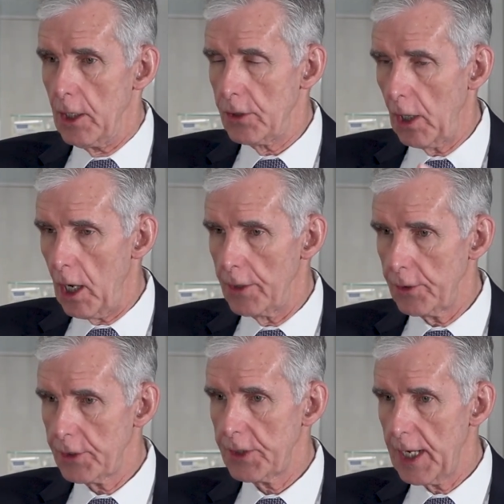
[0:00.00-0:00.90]
to
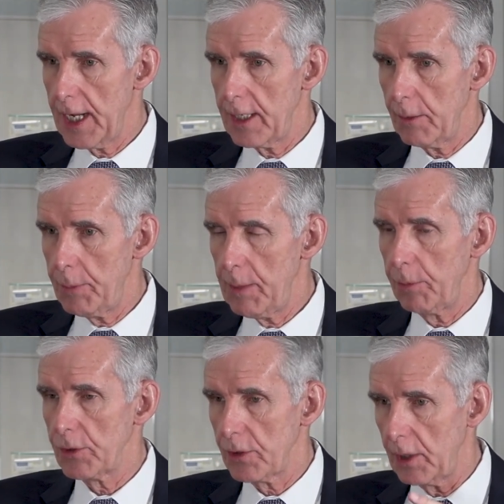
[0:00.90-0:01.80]
understand
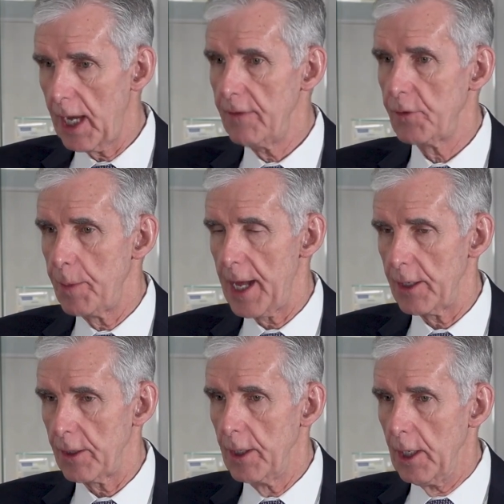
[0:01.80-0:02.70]
people's lives
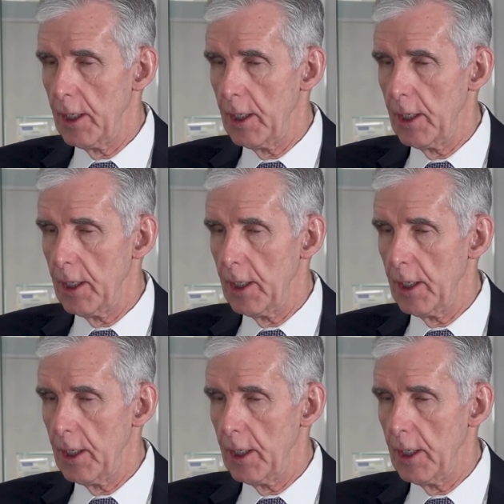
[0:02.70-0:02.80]
better,